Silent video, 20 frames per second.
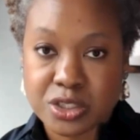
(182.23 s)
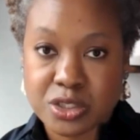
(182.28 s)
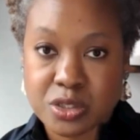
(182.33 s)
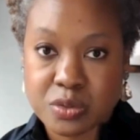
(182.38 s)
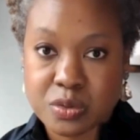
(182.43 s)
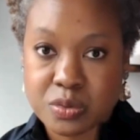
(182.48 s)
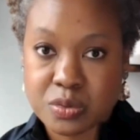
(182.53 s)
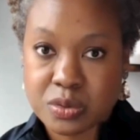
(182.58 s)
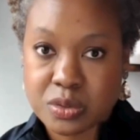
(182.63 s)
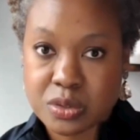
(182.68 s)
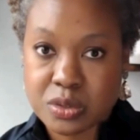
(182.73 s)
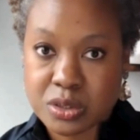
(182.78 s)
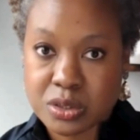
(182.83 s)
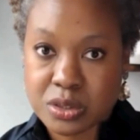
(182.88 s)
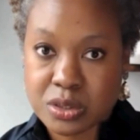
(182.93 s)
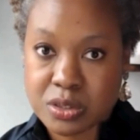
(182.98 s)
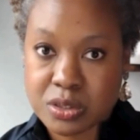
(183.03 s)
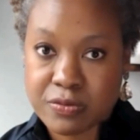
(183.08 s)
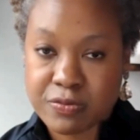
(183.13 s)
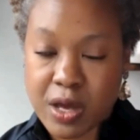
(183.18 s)
So
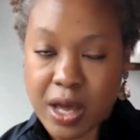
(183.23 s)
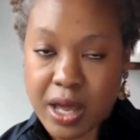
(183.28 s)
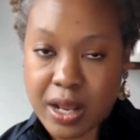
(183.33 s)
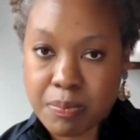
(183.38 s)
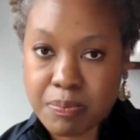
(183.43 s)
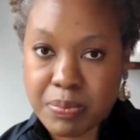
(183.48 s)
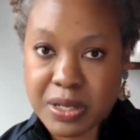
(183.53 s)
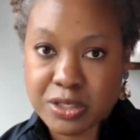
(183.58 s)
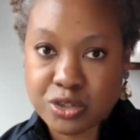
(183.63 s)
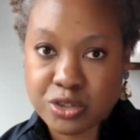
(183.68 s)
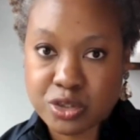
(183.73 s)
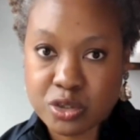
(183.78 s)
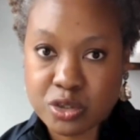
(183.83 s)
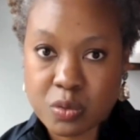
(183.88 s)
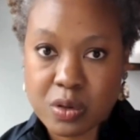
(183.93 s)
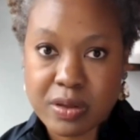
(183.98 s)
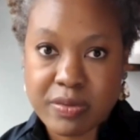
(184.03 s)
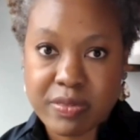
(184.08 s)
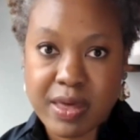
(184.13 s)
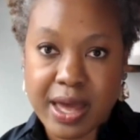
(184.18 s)
you've got to be
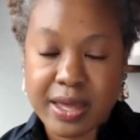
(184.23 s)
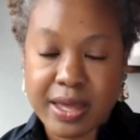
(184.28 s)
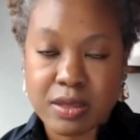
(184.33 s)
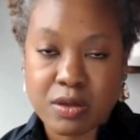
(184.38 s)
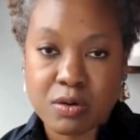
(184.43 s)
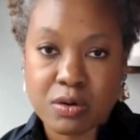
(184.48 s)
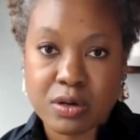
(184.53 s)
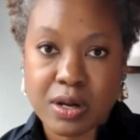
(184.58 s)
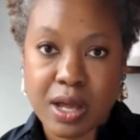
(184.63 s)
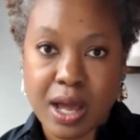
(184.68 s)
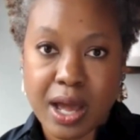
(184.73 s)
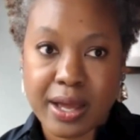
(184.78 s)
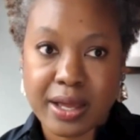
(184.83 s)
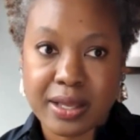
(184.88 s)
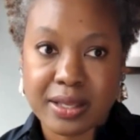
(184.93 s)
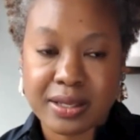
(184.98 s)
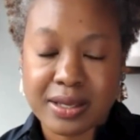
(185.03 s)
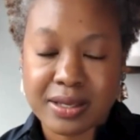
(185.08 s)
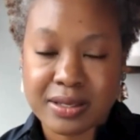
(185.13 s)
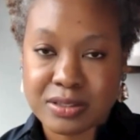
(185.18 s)
sure that you're
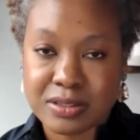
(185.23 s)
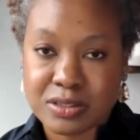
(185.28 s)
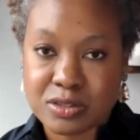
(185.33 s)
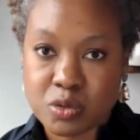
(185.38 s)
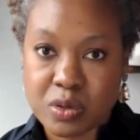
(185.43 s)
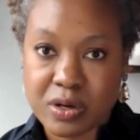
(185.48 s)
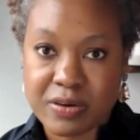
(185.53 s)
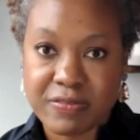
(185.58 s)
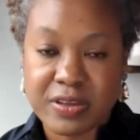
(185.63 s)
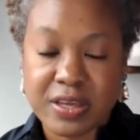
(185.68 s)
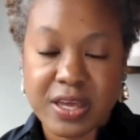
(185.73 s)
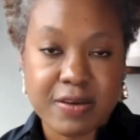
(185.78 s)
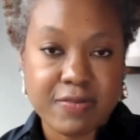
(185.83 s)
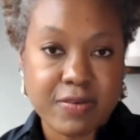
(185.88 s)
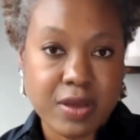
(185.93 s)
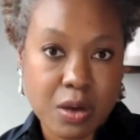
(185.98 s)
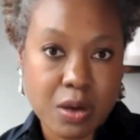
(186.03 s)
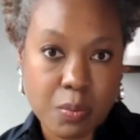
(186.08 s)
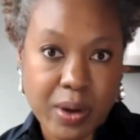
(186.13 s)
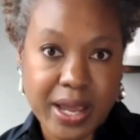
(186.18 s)
not sort of
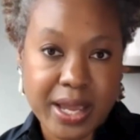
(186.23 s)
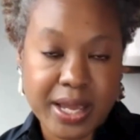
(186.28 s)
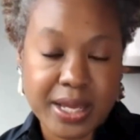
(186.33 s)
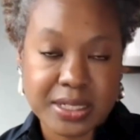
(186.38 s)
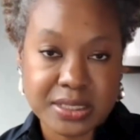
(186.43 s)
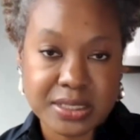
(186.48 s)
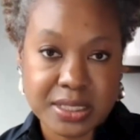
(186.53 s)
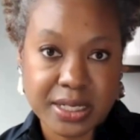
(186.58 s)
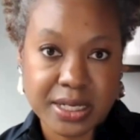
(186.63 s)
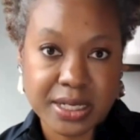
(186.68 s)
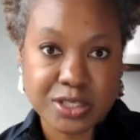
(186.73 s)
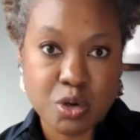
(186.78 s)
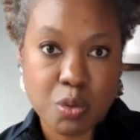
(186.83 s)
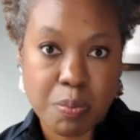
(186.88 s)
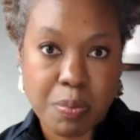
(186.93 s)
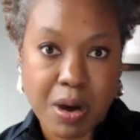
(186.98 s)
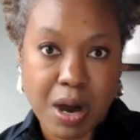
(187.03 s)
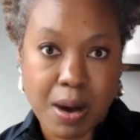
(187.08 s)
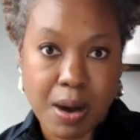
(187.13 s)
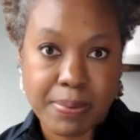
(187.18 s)
giving away
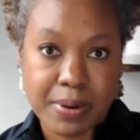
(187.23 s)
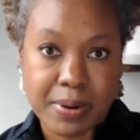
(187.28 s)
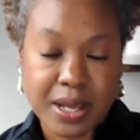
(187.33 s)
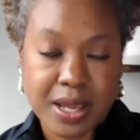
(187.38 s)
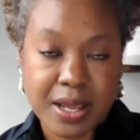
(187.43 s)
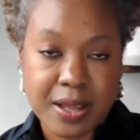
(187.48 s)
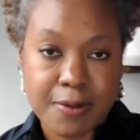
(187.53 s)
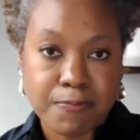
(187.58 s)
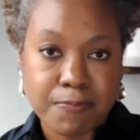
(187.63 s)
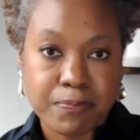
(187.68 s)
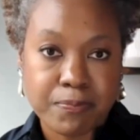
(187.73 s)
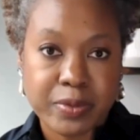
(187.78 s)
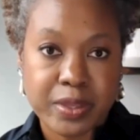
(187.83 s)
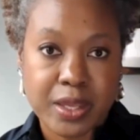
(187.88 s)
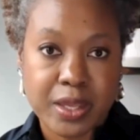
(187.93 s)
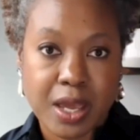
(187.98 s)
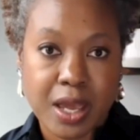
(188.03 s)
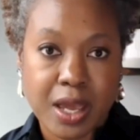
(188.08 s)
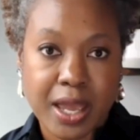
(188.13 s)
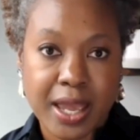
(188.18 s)
intellectual property
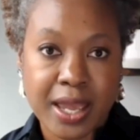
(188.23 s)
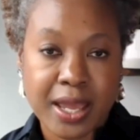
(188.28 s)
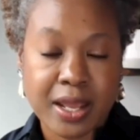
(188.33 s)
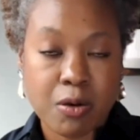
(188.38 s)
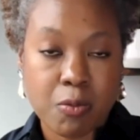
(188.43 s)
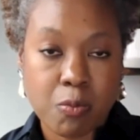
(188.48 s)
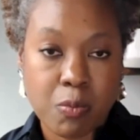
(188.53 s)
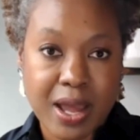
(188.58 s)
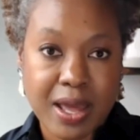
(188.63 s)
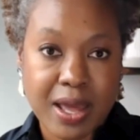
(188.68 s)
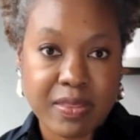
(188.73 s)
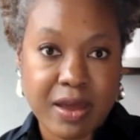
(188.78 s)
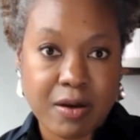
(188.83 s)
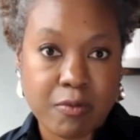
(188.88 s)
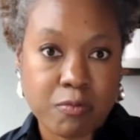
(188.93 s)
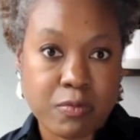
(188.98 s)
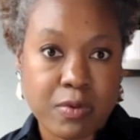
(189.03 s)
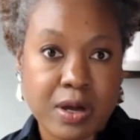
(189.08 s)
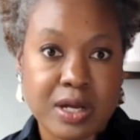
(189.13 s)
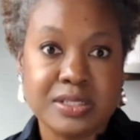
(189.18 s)
in a way
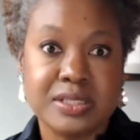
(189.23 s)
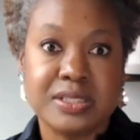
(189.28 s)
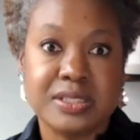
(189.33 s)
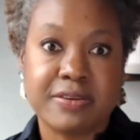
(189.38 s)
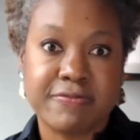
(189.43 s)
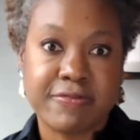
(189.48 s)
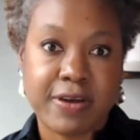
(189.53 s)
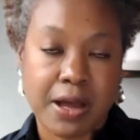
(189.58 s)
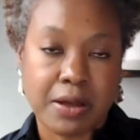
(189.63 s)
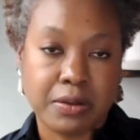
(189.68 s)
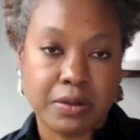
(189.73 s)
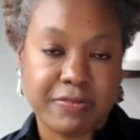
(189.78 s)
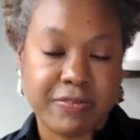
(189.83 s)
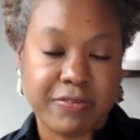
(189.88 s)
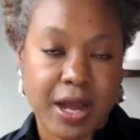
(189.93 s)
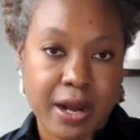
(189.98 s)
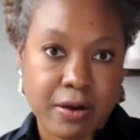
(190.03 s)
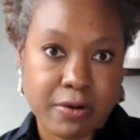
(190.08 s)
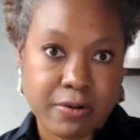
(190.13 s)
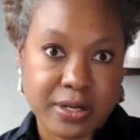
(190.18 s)
that runs afoul
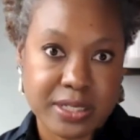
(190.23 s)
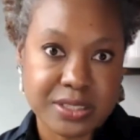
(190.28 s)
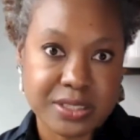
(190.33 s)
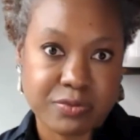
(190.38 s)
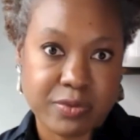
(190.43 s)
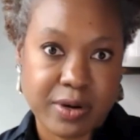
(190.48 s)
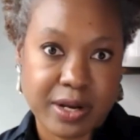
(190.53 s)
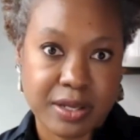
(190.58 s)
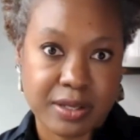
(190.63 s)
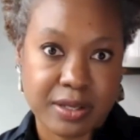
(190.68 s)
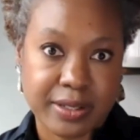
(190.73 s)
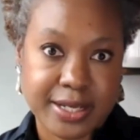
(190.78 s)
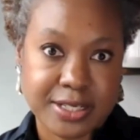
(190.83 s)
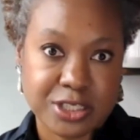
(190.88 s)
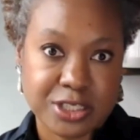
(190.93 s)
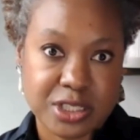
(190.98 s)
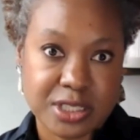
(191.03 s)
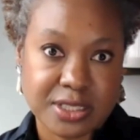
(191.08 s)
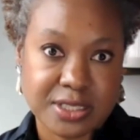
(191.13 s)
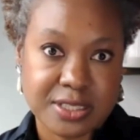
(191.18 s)
of IRS
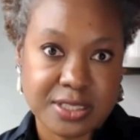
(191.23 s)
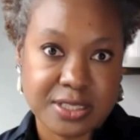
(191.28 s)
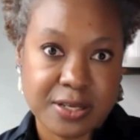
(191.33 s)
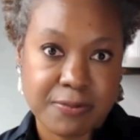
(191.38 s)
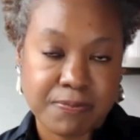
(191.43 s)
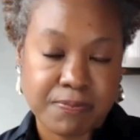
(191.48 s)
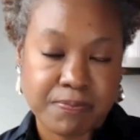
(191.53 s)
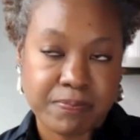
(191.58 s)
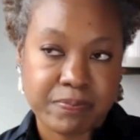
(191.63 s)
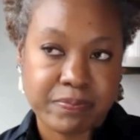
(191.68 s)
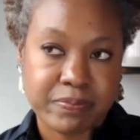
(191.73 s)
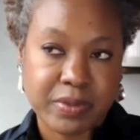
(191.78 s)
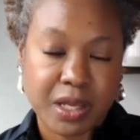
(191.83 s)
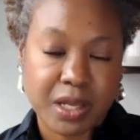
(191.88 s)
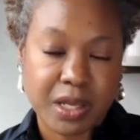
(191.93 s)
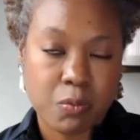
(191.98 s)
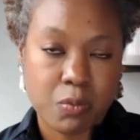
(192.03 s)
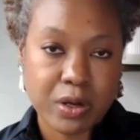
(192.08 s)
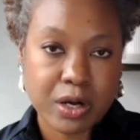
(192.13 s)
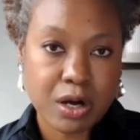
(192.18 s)
regulations.
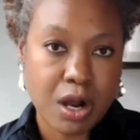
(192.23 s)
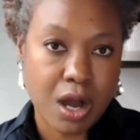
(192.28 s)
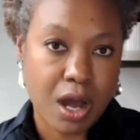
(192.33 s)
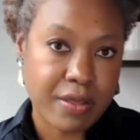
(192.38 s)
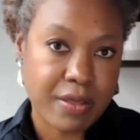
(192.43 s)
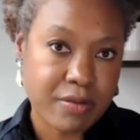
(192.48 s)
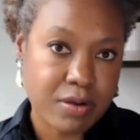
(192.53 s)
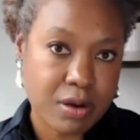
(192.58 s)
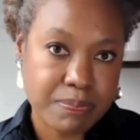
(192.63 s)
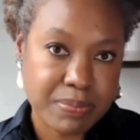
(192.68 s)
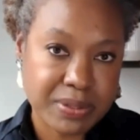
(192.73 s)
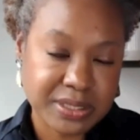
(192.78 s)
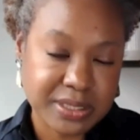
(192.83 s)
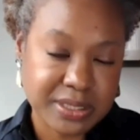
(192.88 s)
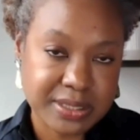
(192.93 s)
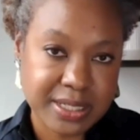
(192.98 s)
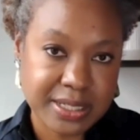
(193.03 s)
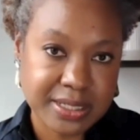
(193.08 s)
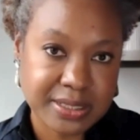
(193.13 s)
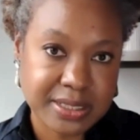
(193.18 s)
What are other
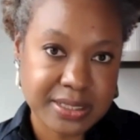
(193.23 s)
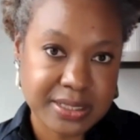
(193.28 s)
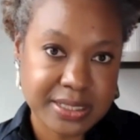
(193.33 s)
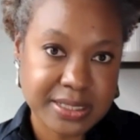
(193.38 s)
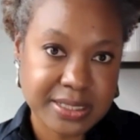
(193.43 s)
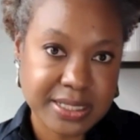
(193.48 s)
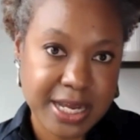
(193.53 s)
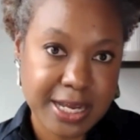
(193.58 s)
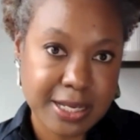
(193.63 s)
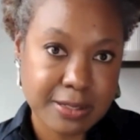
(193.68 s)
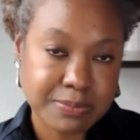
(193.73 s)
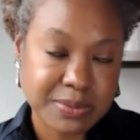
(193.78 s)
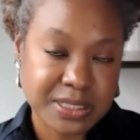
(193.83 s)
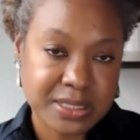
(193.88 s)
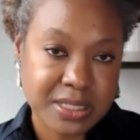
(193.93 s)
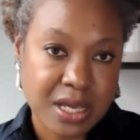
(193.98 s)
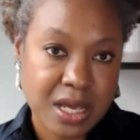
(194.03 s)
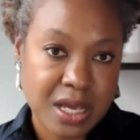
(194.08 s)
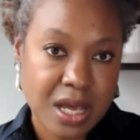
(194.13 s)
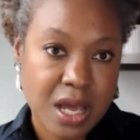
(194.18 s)
business entity
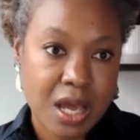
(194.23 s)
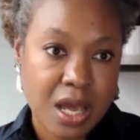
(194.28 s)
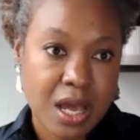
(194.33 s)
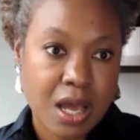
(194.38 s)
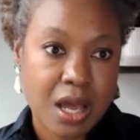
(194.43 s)
types?